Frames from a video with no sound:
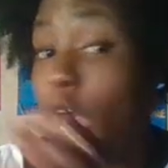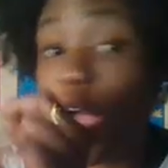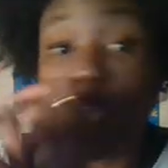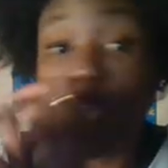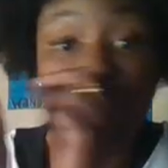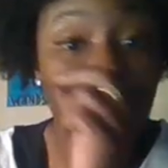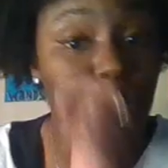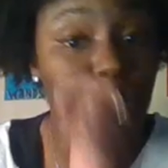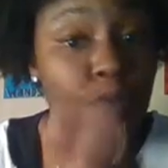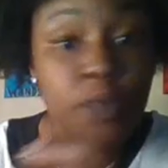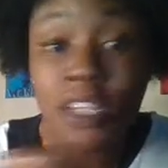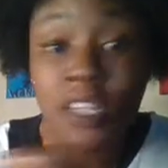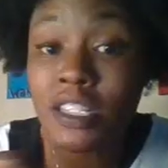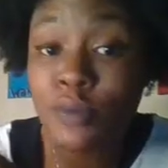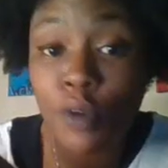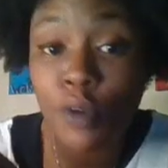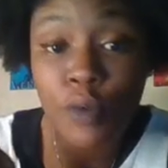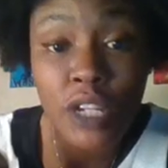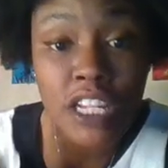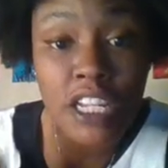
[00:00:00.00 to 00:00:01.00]
Just because
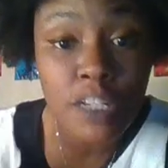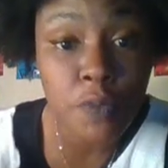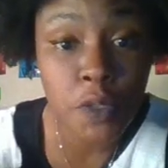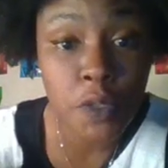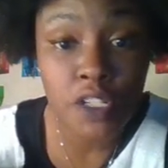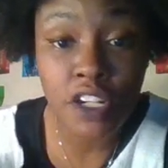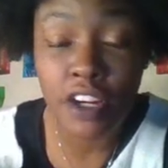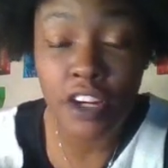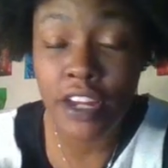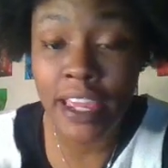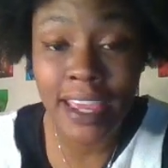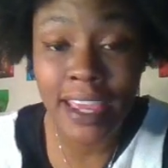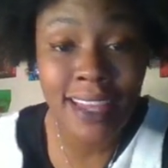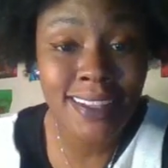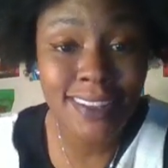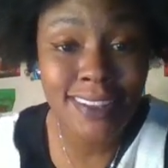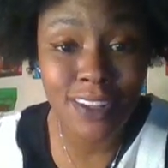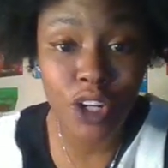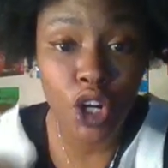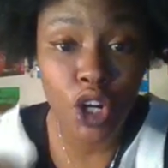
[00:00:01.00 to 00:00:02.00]
Monique put her hands
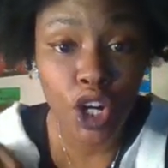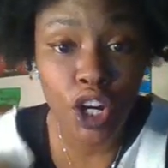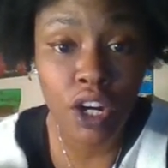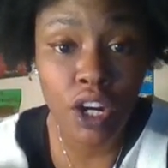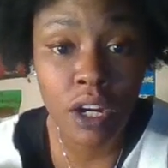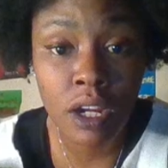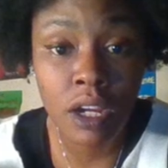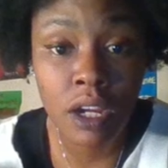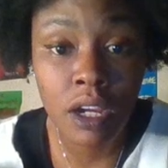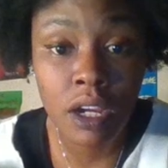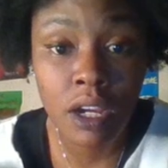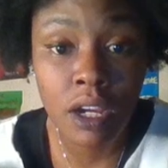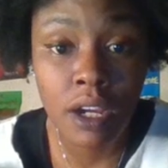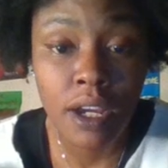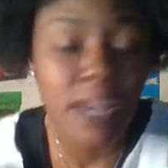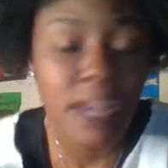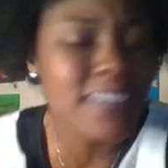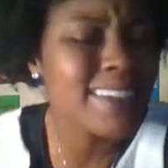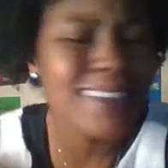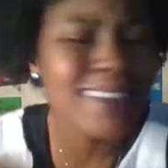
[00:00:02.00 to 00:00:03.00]
on her
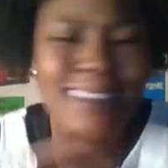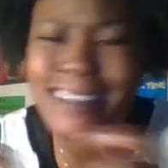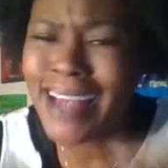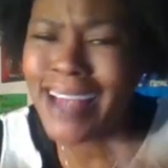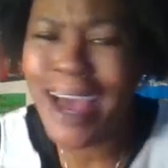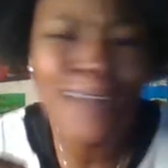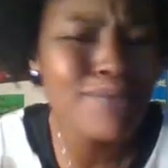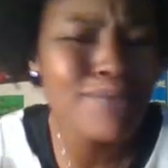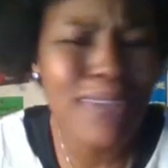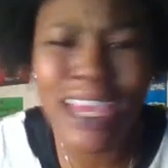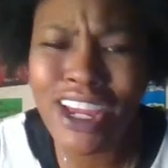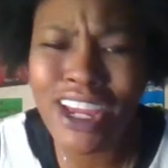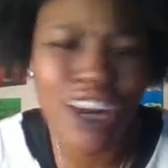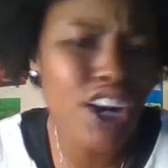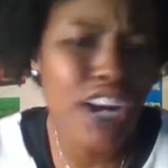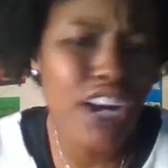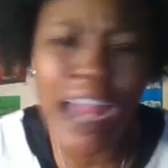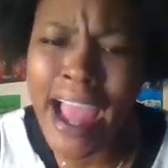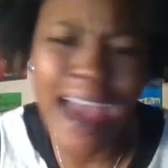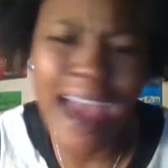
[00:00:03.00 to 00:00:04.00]
does not make her
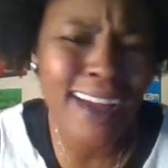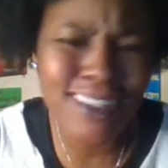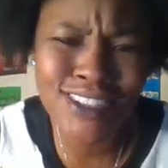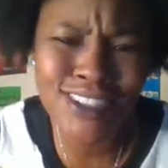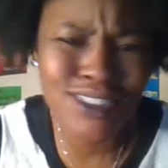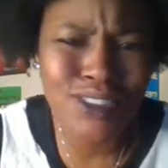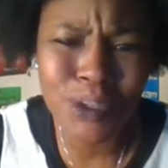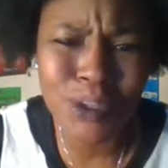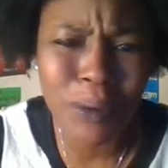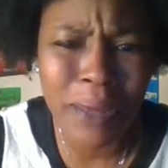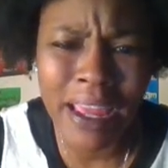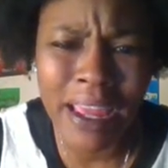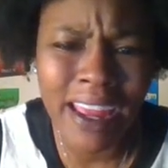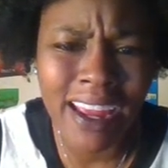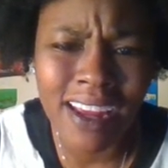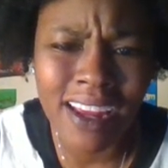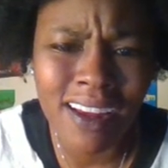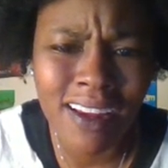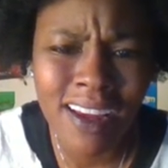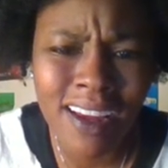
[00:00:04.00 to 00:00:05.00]
actions
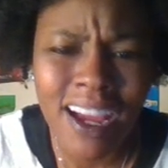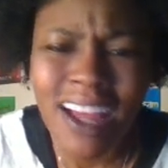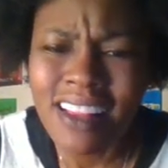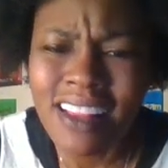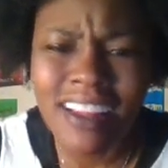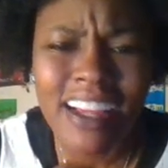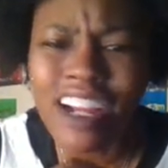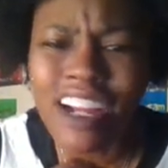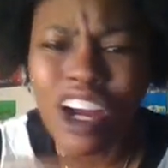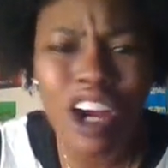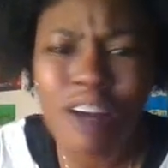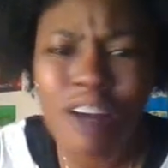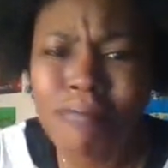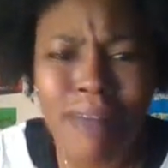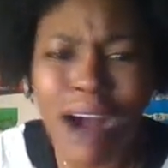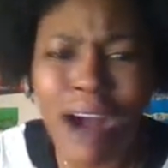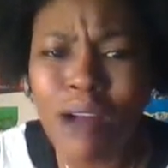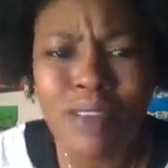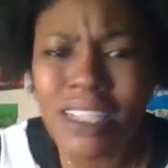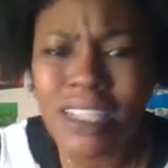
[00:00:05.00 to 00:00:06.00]
okay. Like her
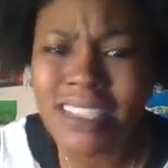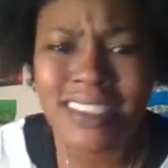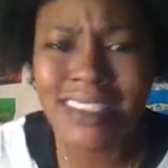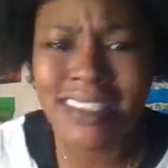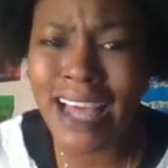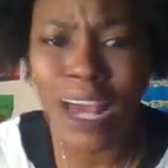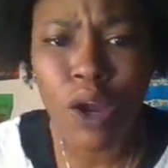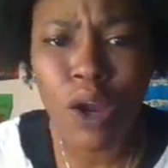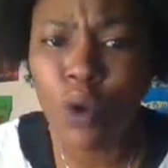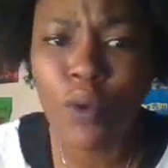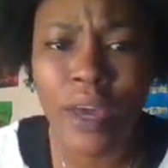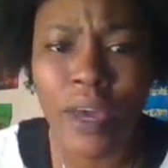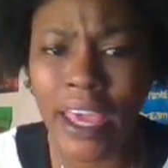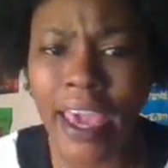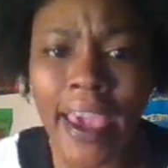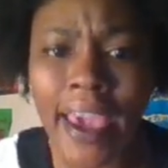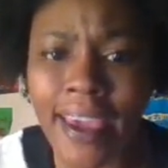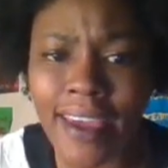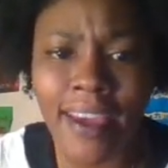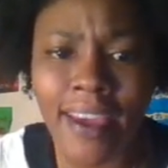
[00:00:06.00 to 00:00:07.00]
mouth is not
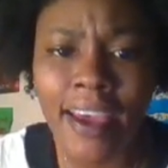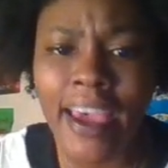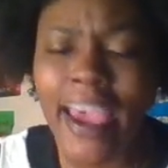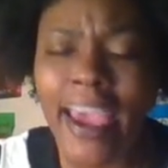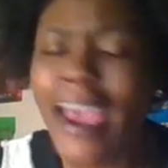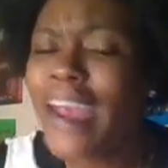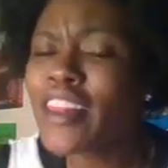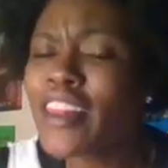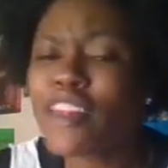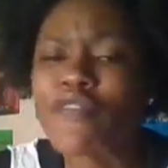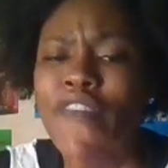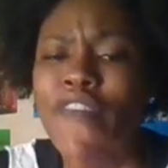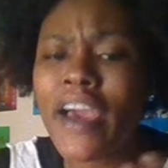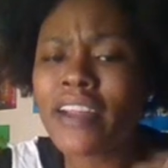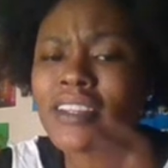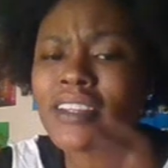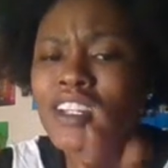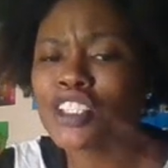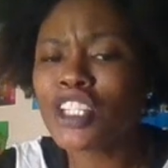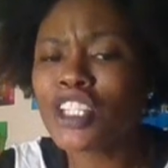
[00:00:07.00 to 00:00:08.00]
okay. And the fact
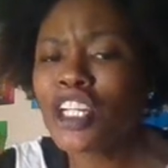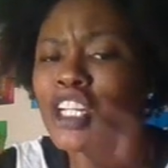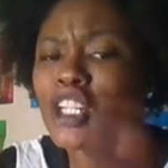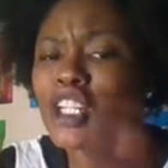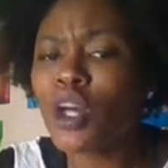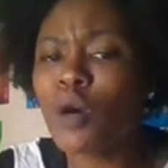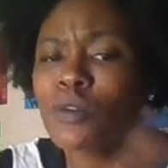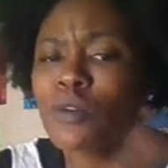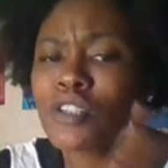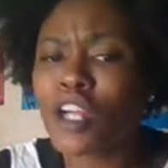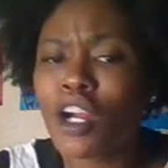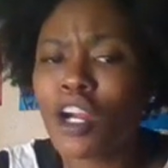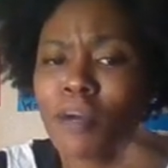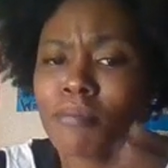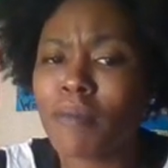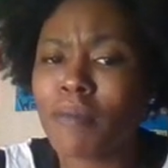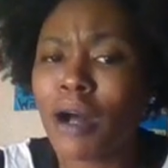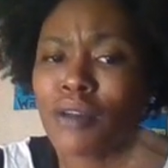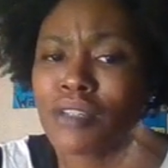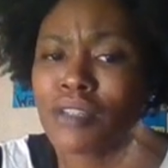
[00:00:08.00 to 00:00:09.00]
that she knows her
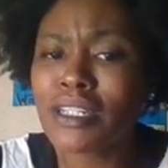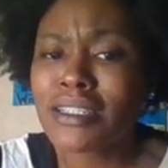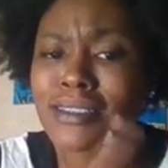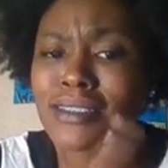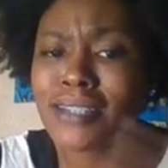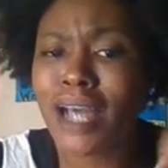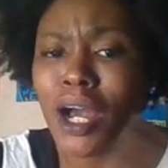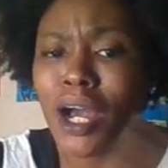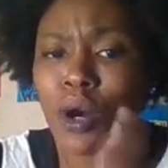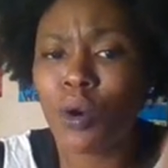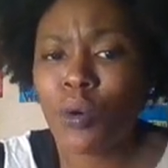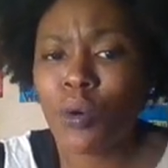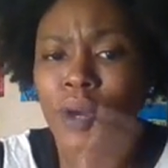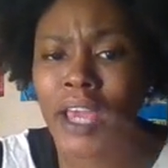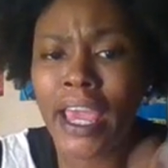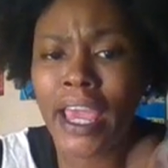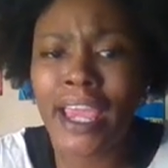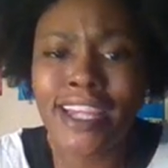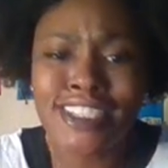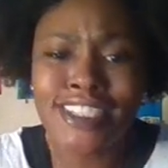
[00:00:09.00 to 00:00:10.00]
mouth is not
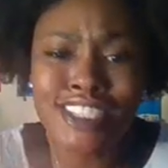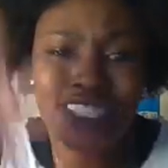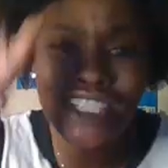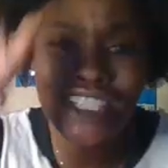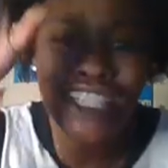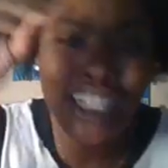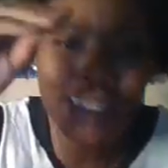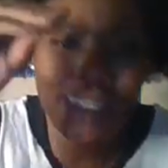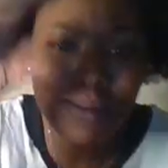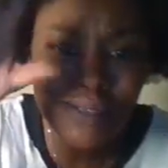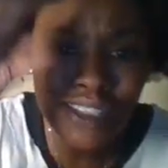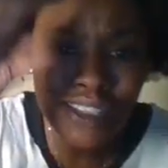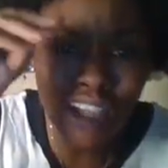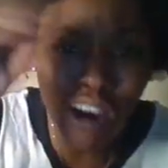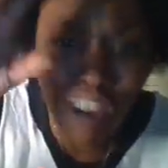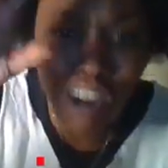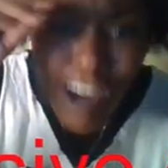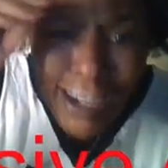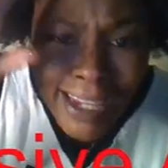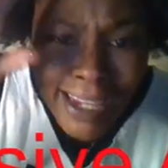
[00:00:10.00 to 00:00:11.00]
okay and she keeps
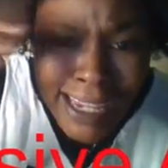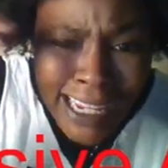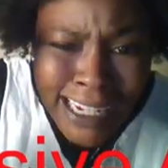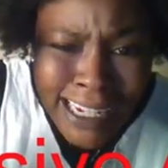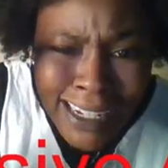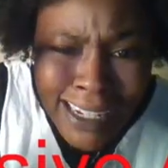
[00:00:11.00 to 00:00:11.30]
talking,